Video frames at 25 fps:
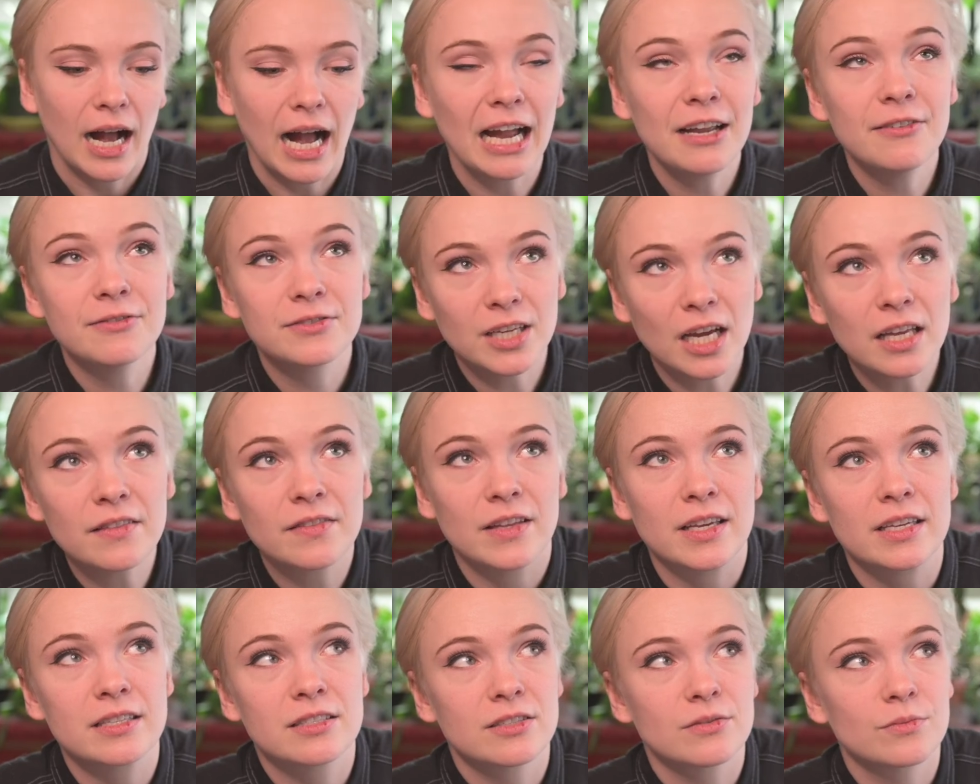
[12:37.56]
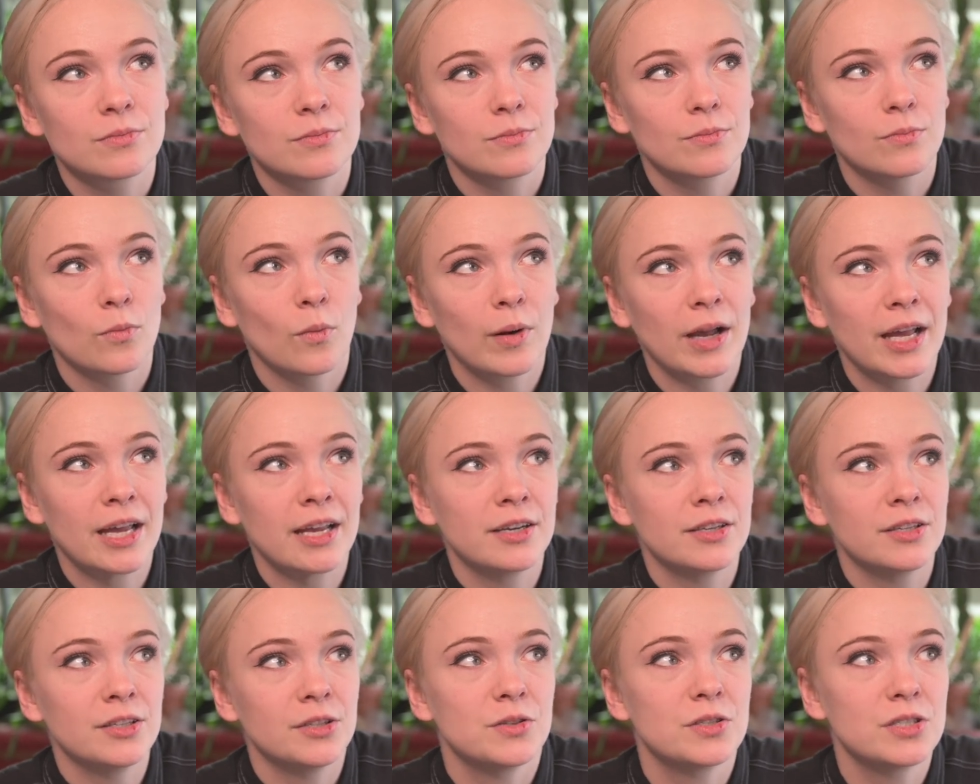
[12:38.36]
I've done this.
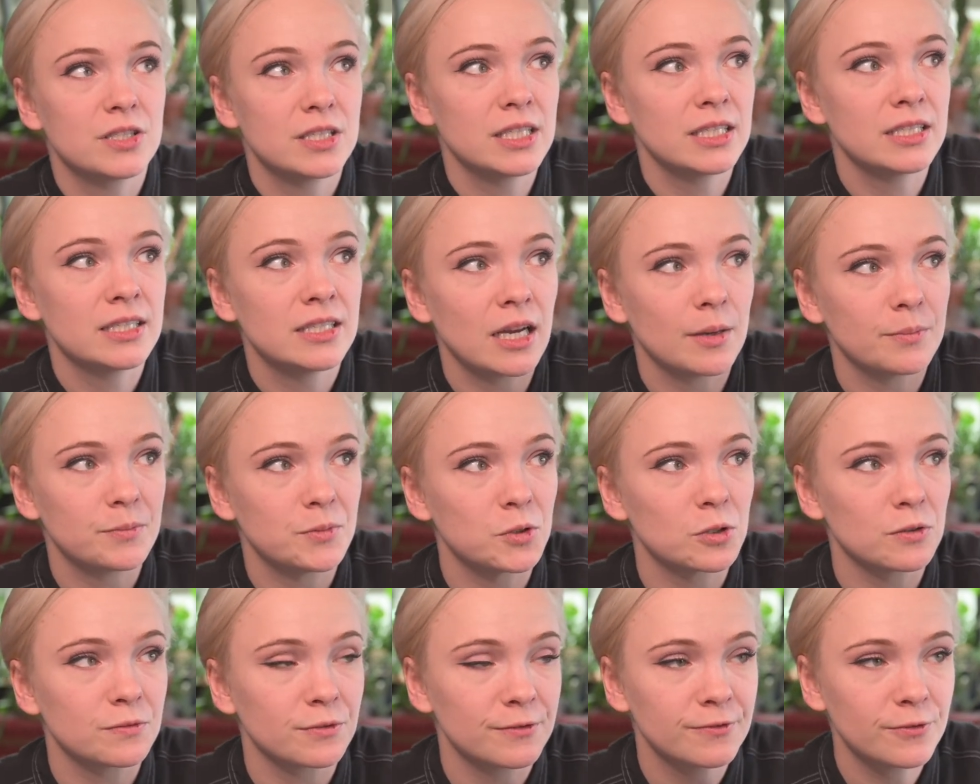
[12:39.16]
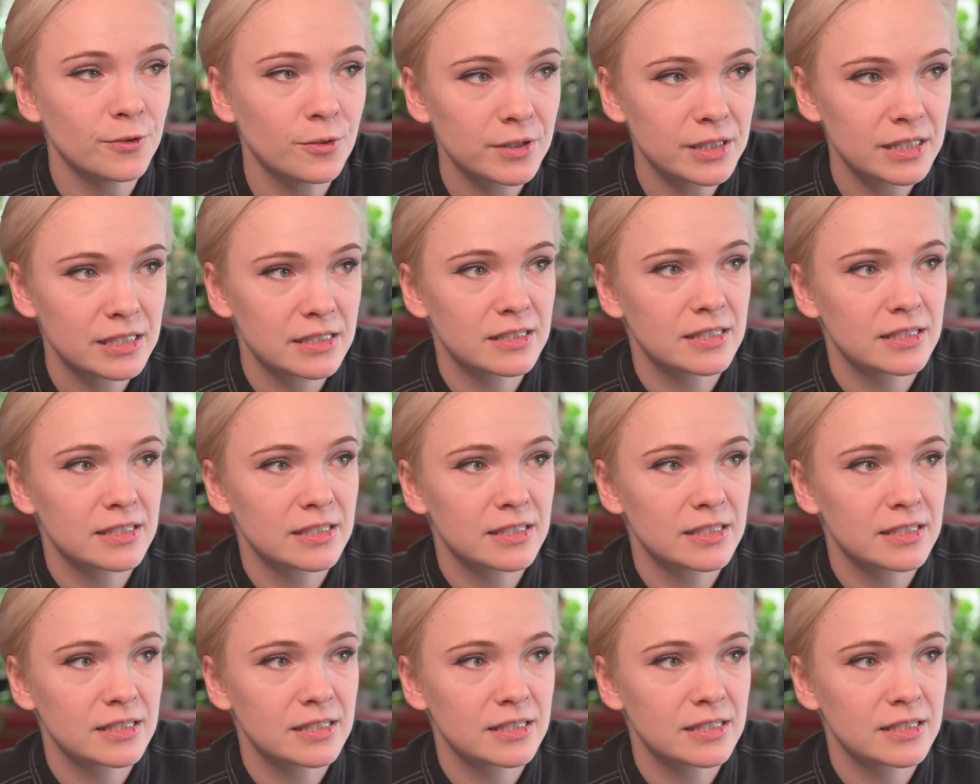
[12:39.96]
When you see a beautiful forest